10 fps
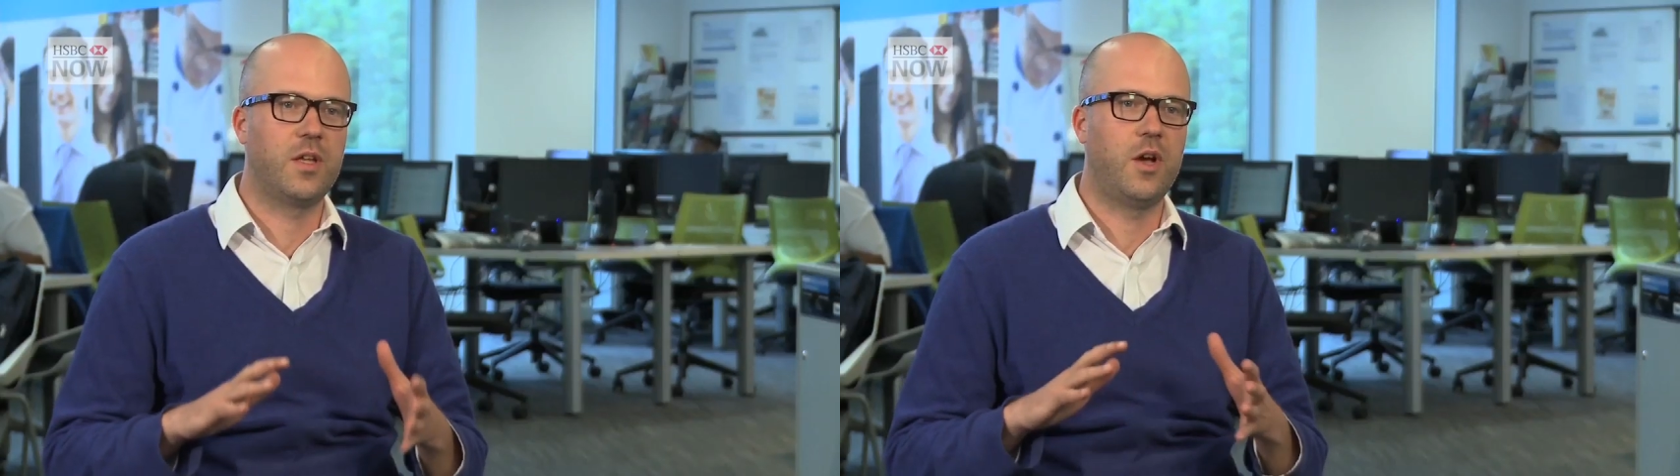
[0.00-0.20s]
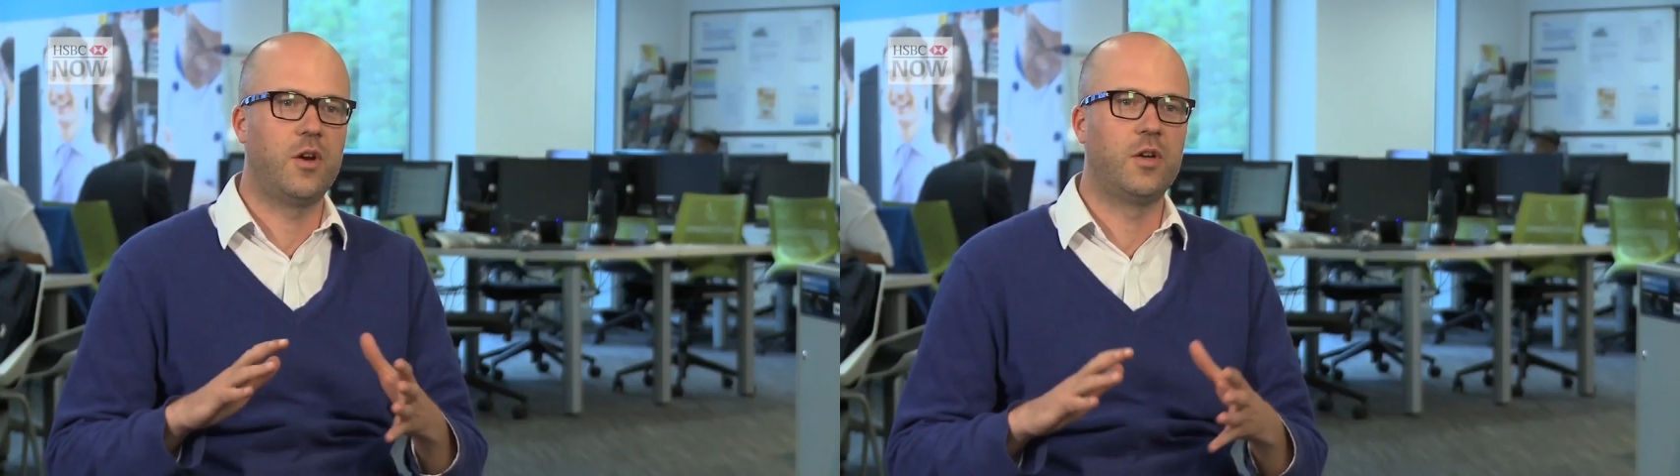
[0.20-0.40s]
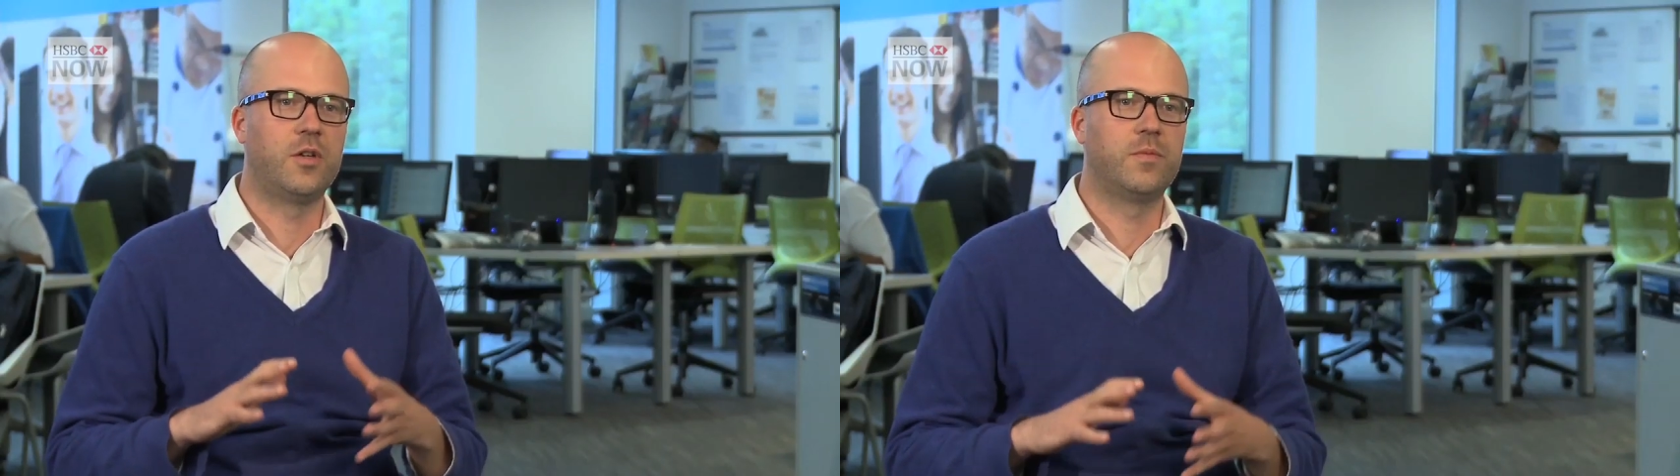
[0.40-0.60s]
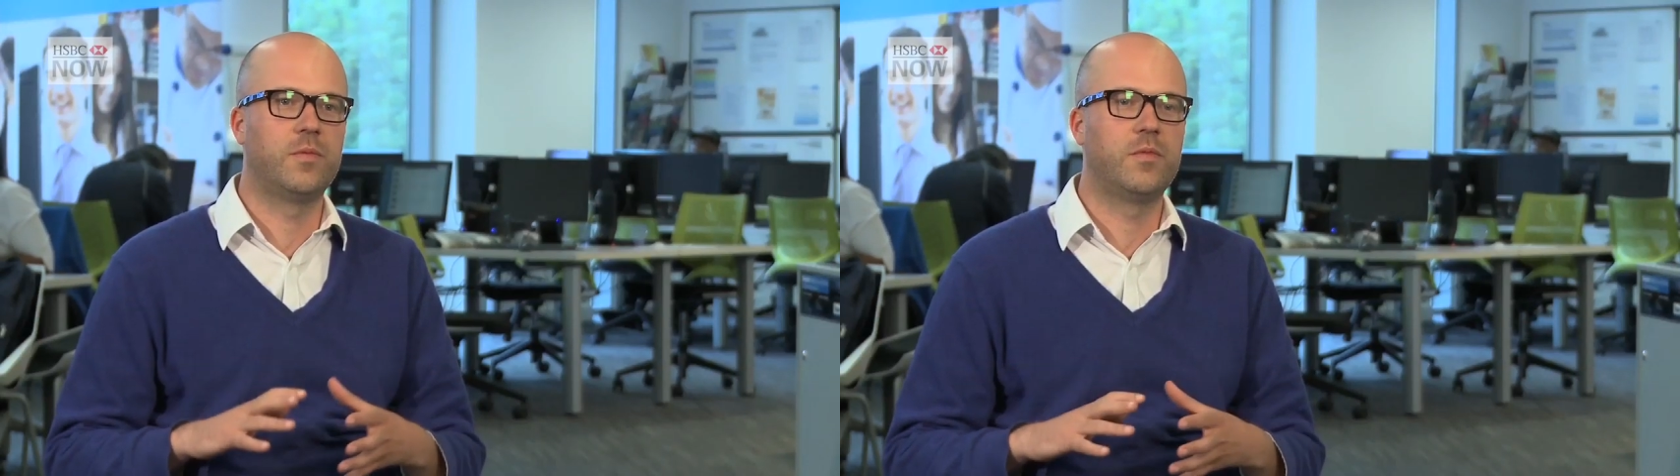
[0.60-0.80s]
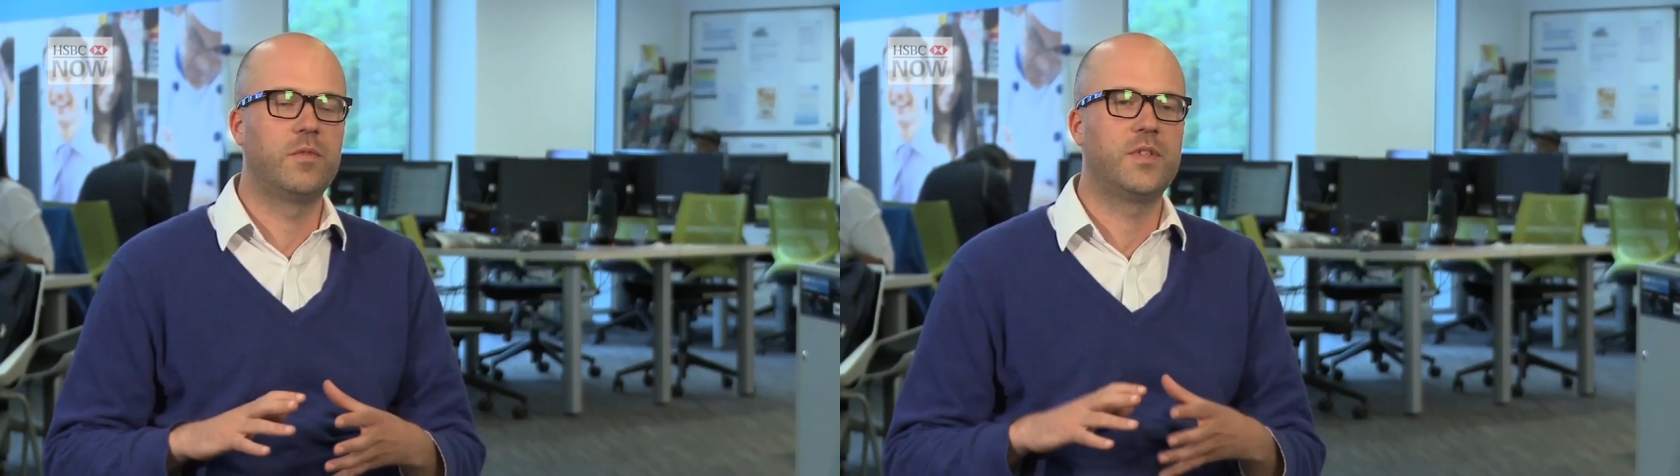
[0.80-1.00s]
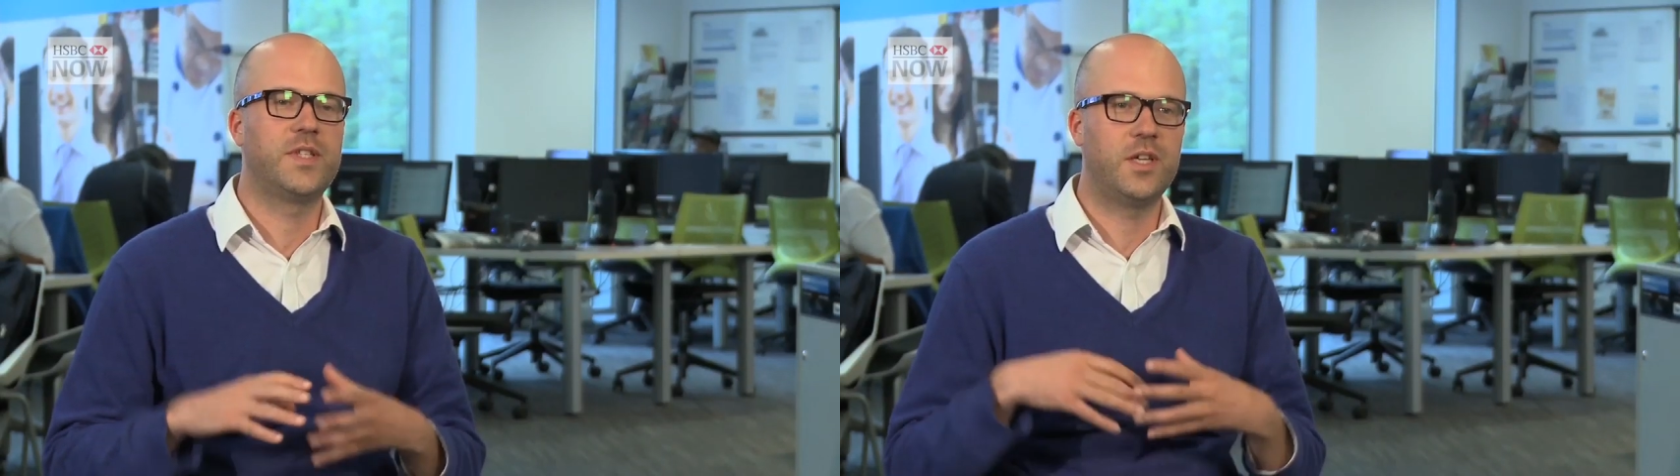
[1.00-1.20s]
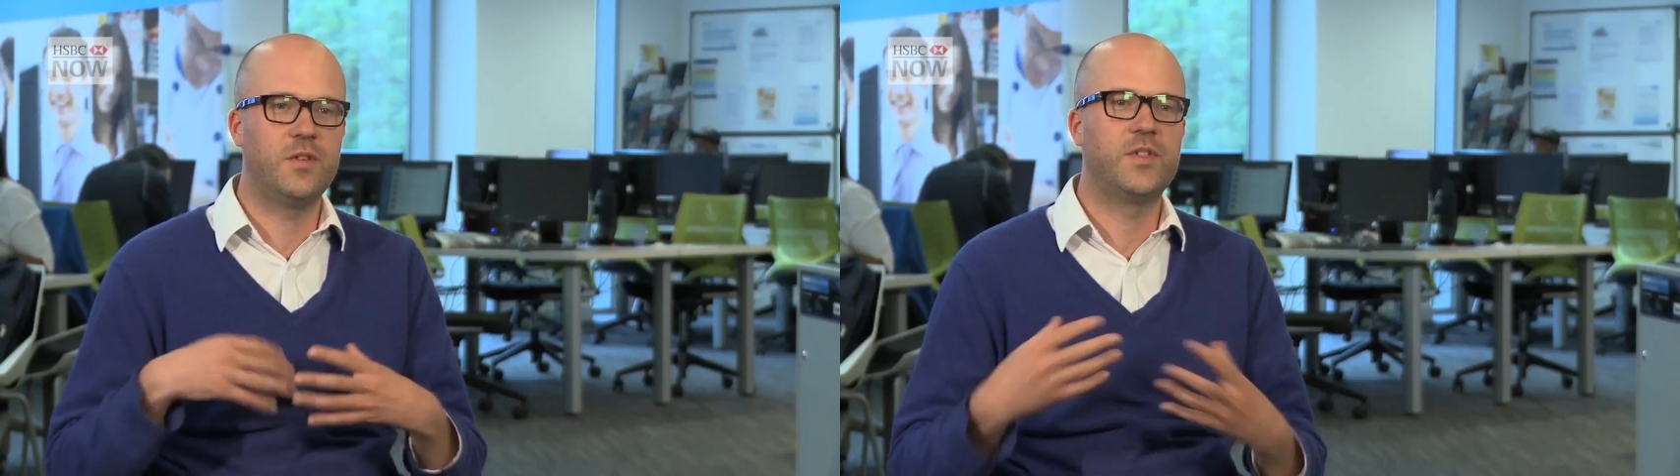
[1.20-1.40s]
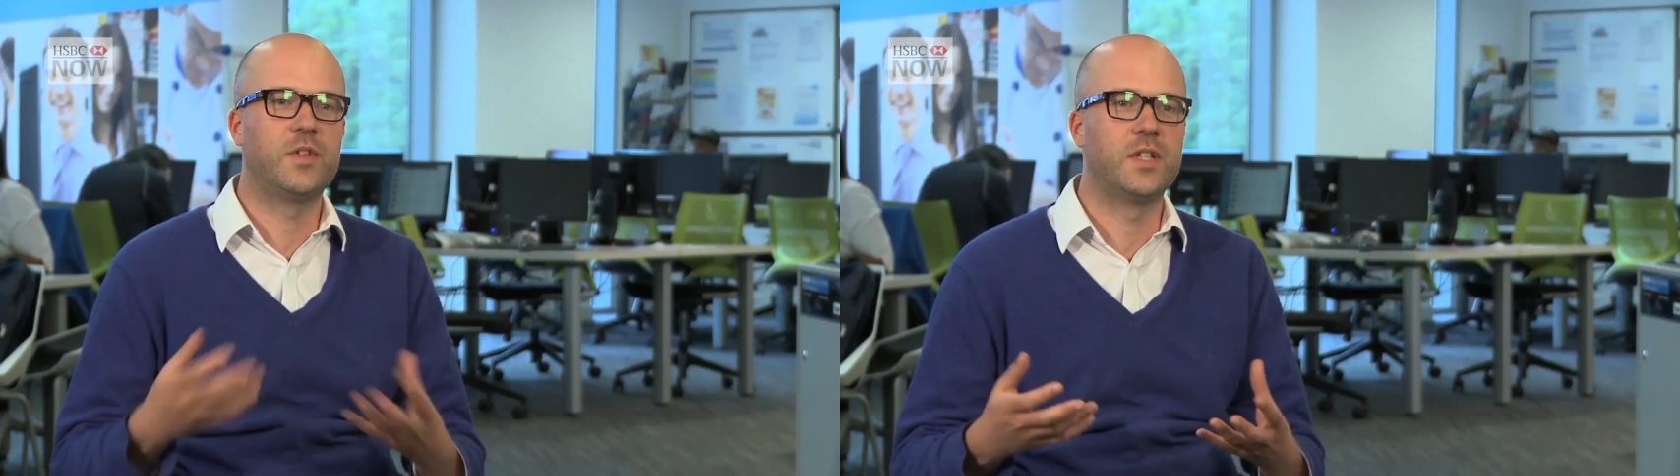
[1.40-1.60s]
our
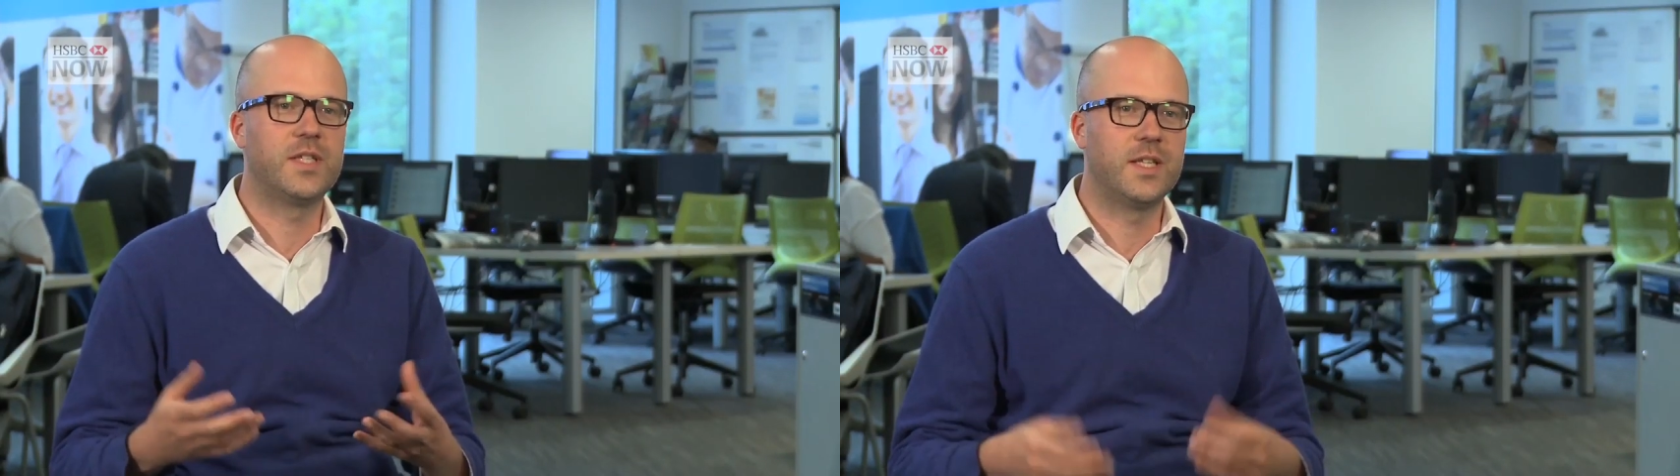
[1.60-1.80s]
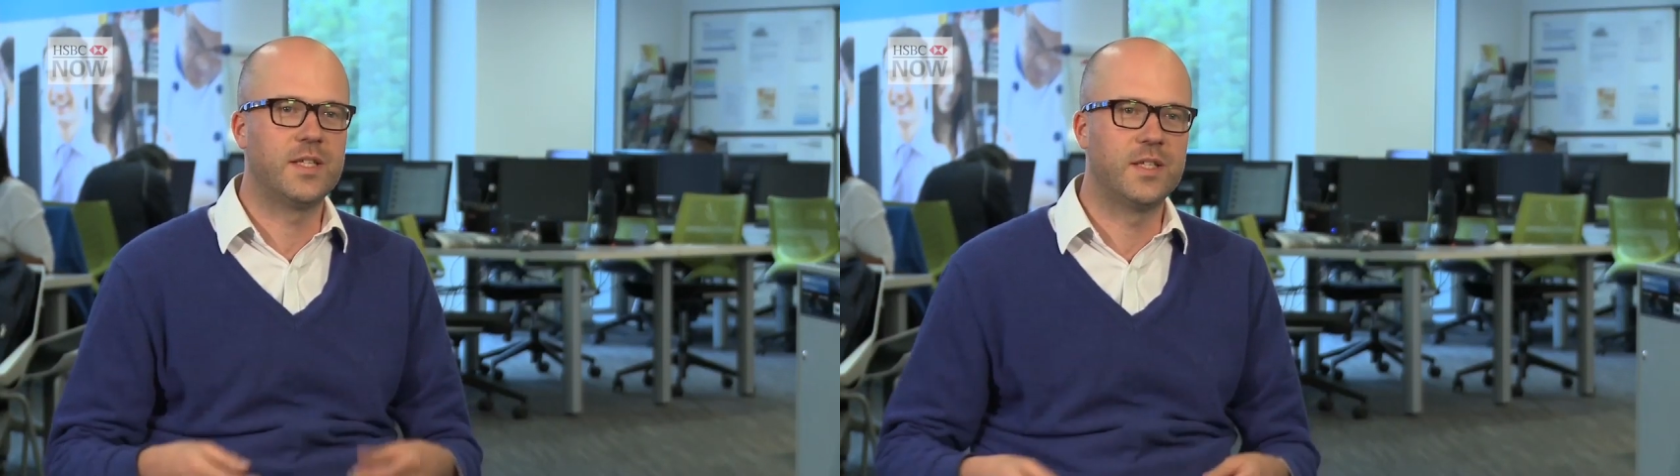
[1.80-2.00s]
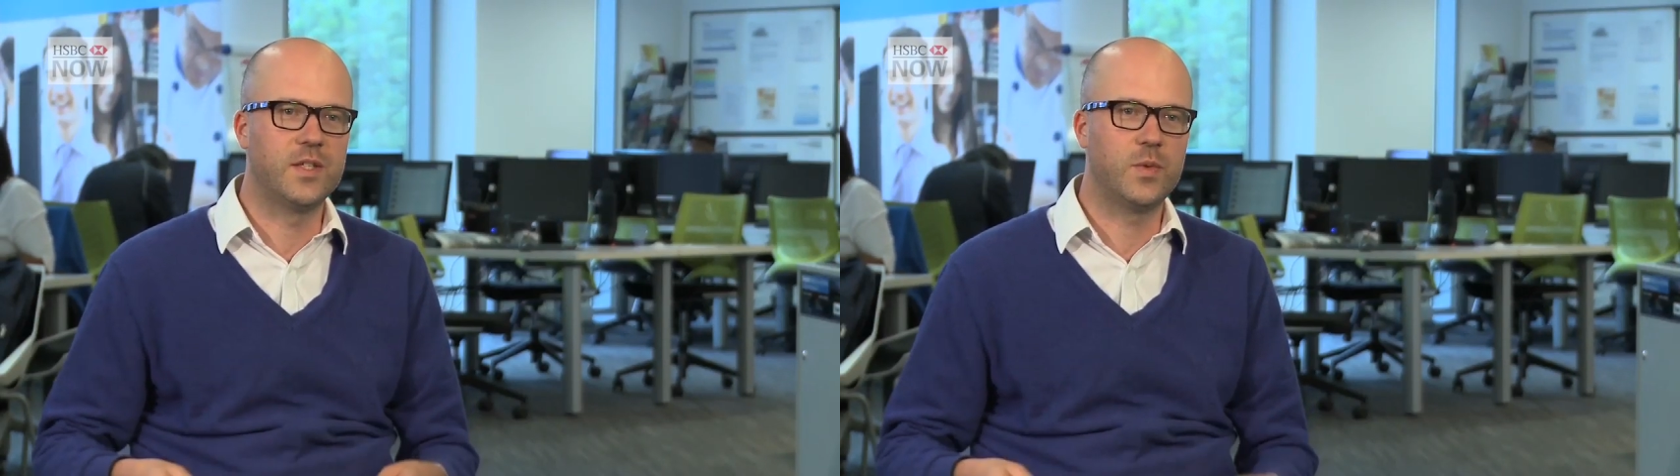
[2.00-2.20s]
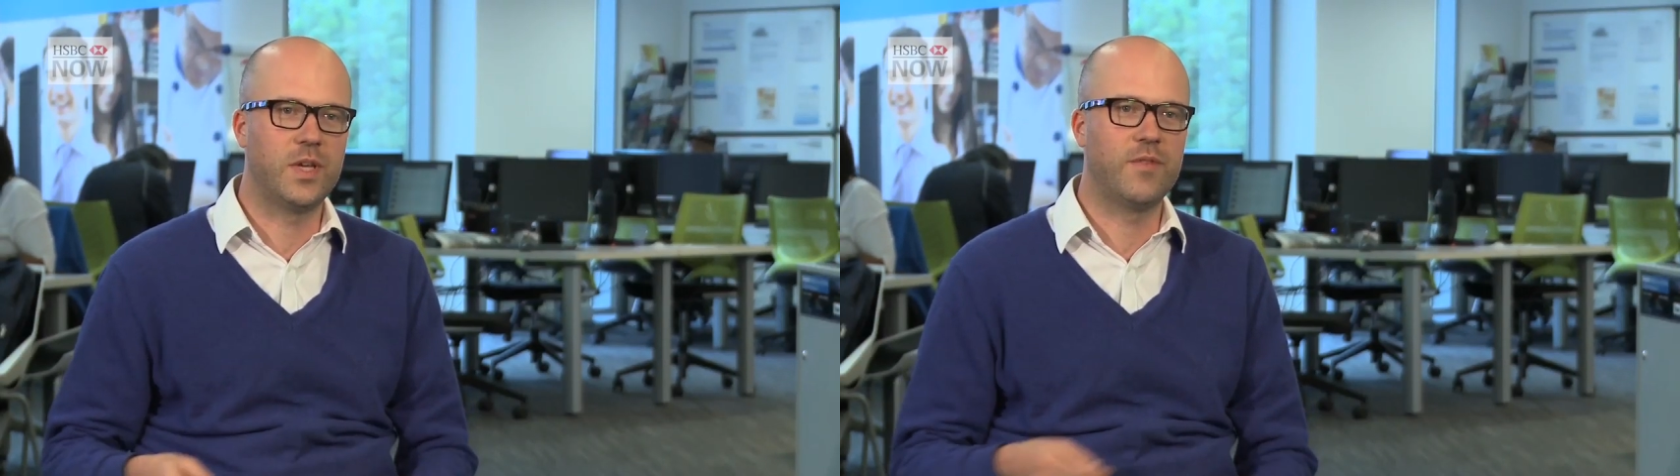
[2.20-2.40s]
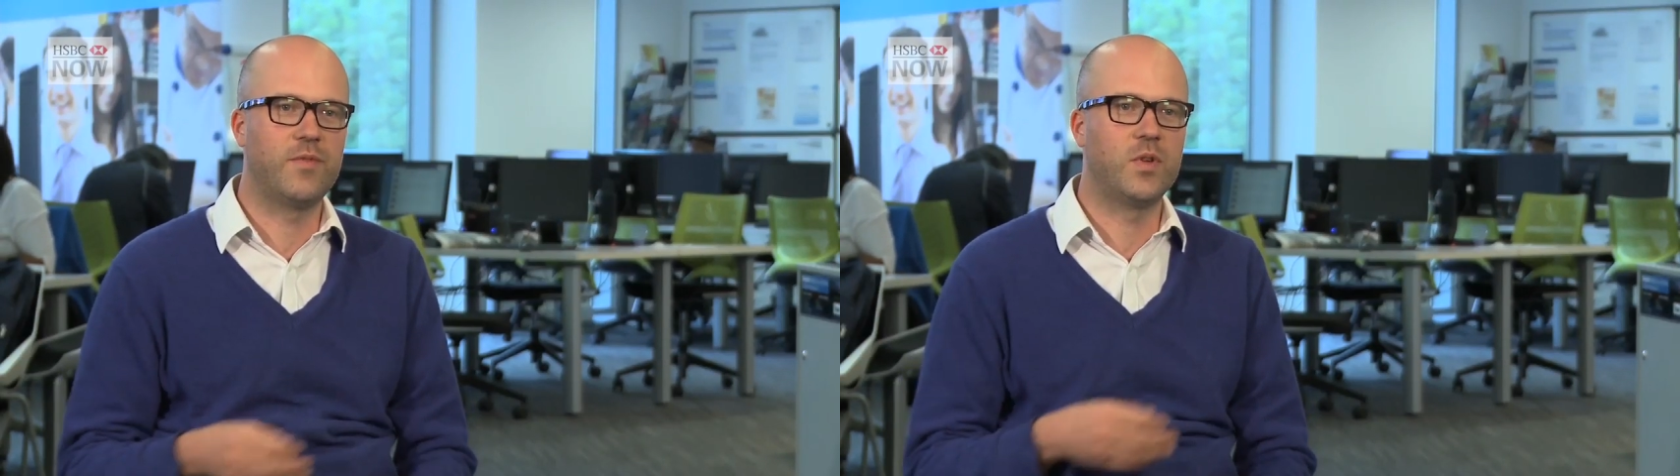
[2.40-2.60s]
staff do in the centres, we have